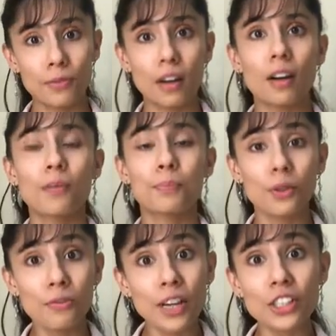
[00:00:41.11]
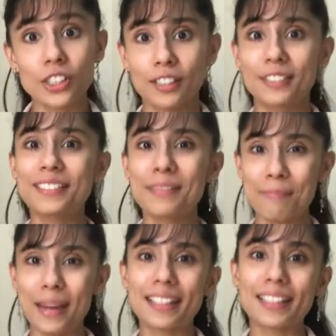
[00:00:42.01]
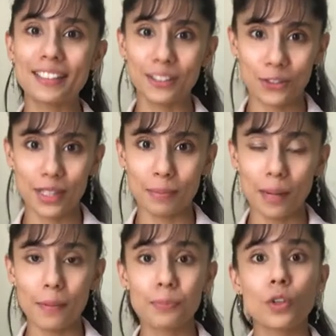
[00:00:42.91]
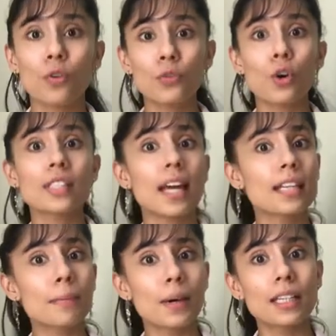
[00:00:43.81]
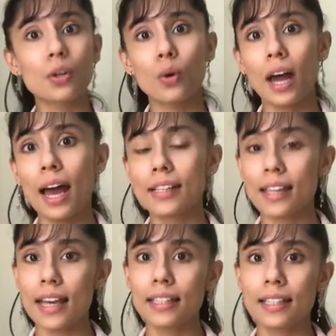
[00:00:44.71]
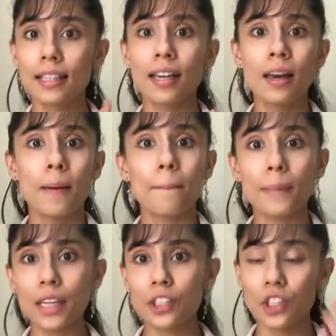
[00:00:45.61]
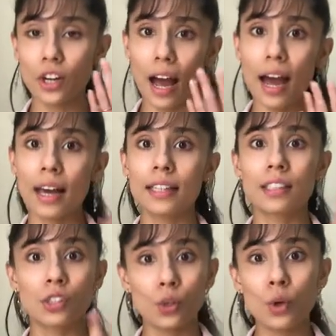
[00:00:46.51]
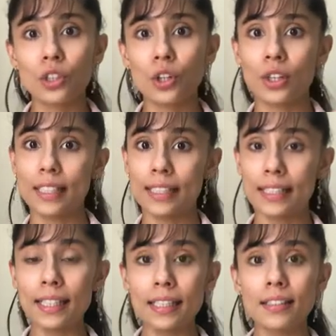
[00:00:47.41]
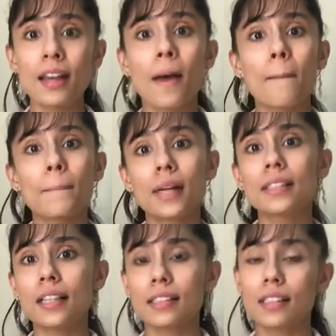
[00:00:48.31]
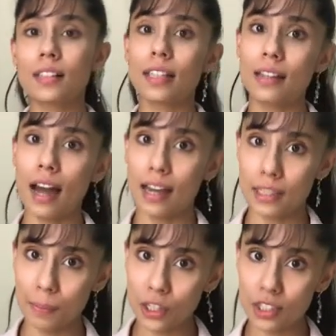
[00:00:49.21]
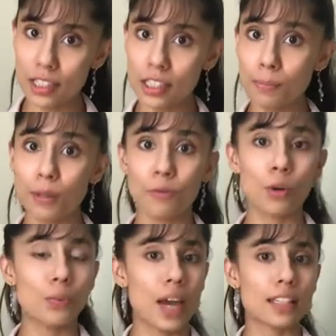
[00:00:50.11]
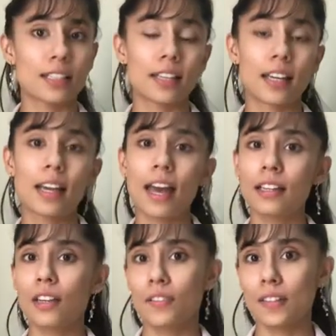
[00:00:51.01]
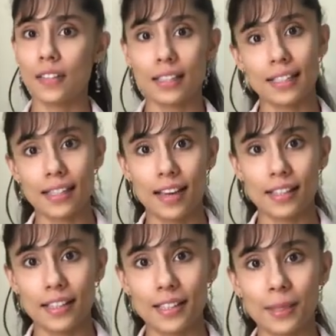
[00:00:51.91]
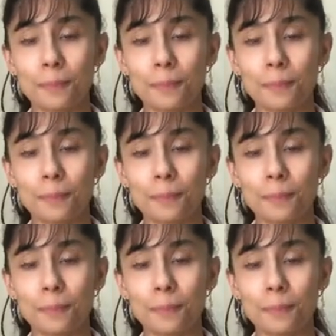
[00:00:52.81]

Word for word: uh, professional medical treatment. Of course, anybody who has any major eye disorder or disease must consult an eye specialist before practicing any of these exercises.